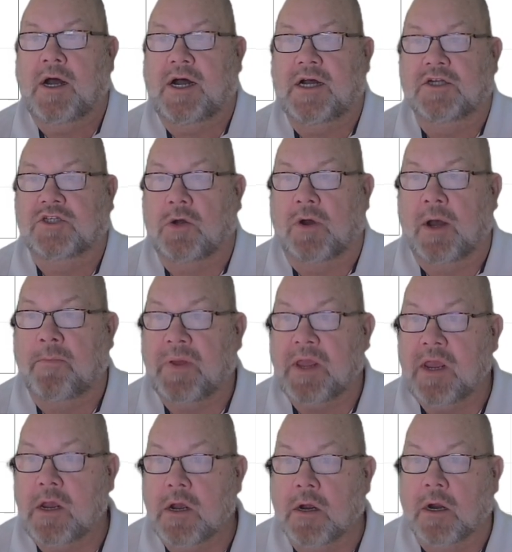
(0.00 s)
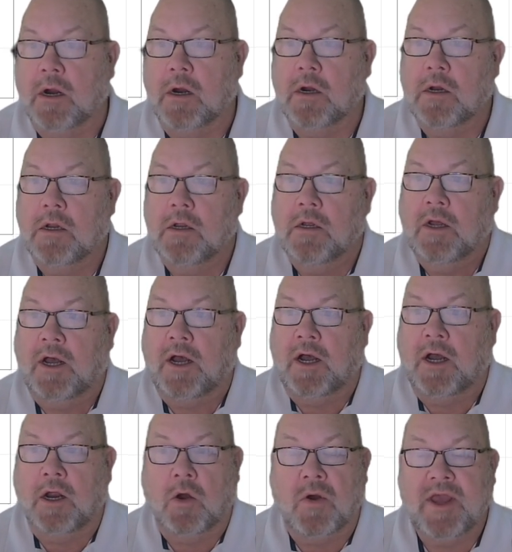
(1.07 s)
So up here,
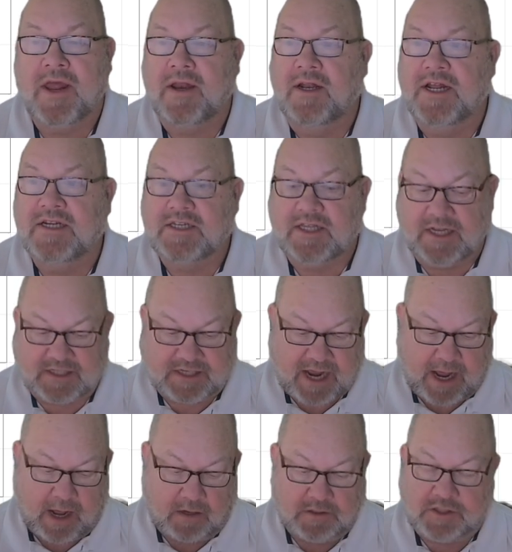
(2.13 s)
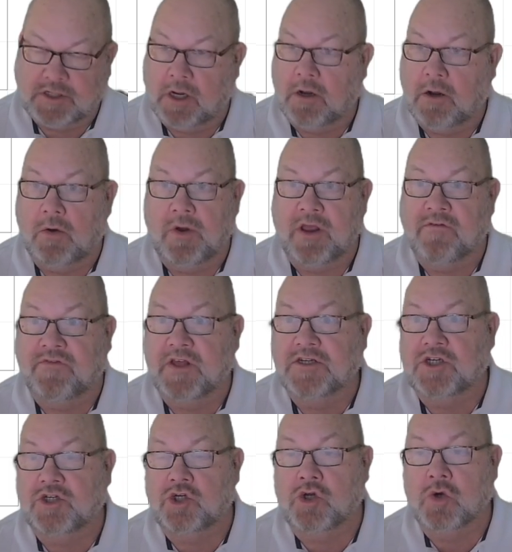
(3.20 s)
go ahead and list this out. So if this
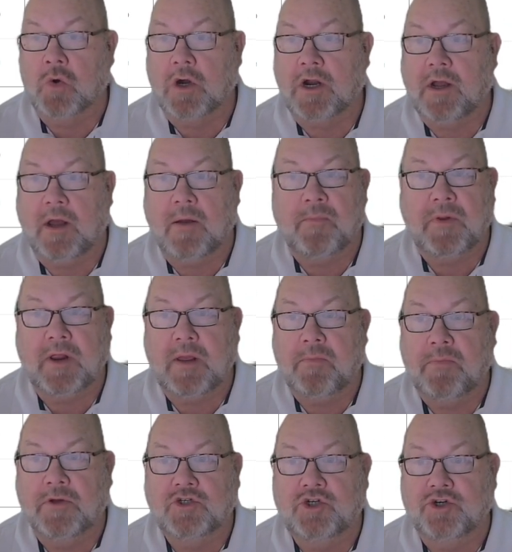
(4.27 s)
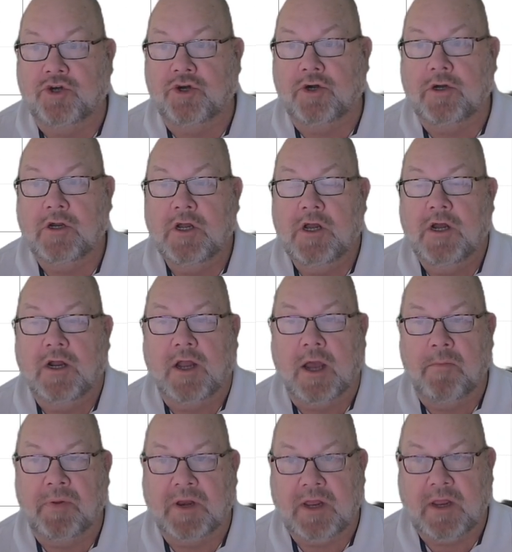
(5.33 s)
is your company, put your
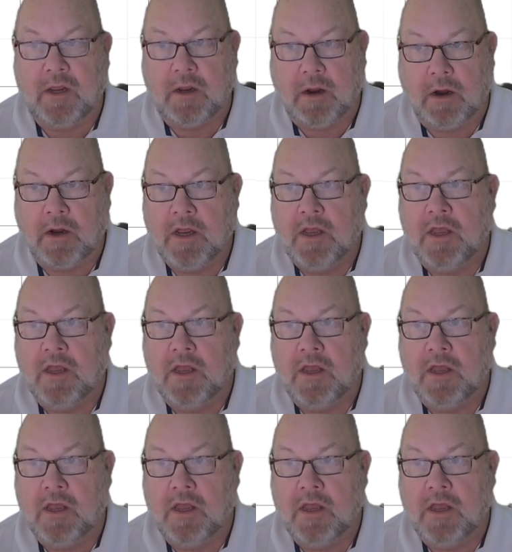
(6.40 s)
company here.